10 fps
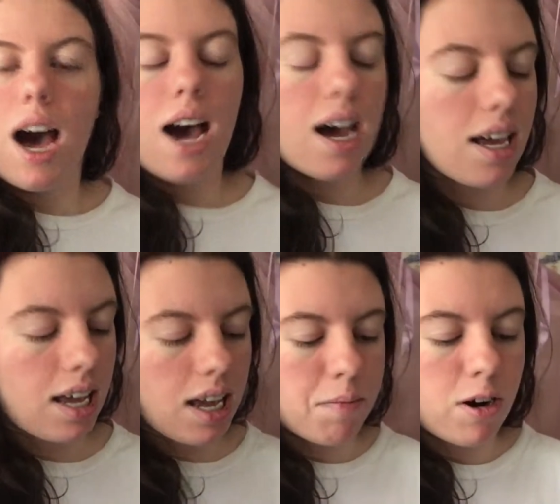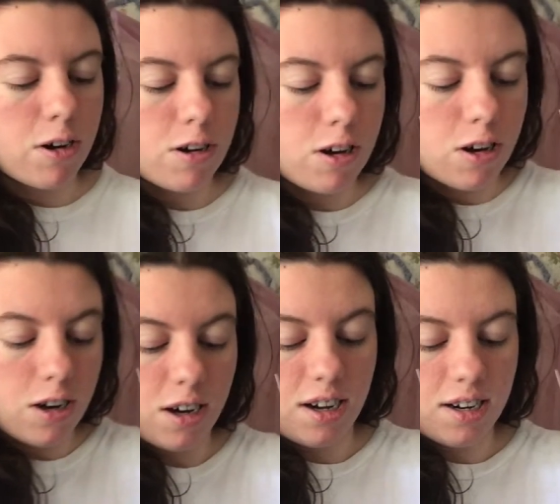I am
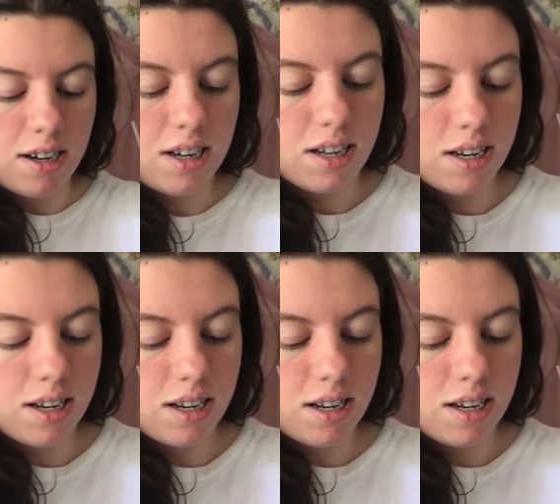on